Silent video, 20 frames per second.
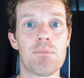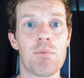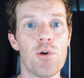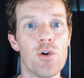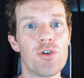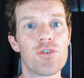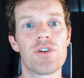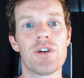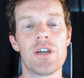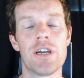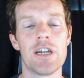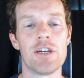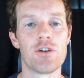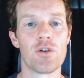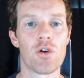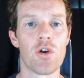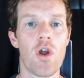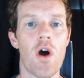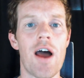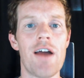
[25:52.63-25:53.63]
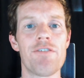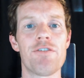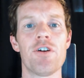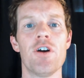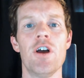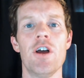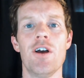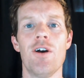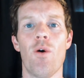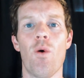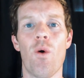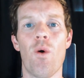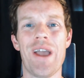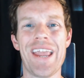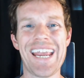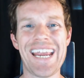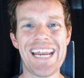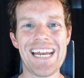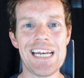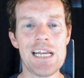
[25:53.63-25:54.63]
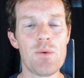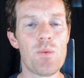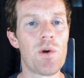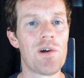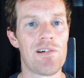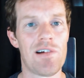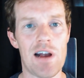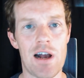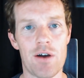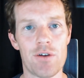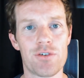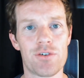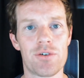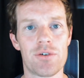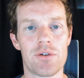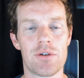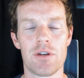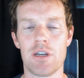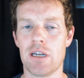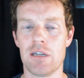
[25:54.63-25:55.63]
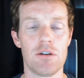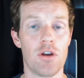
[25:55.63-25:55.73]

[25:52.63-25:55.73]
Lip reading: person in your life, or anywhere else,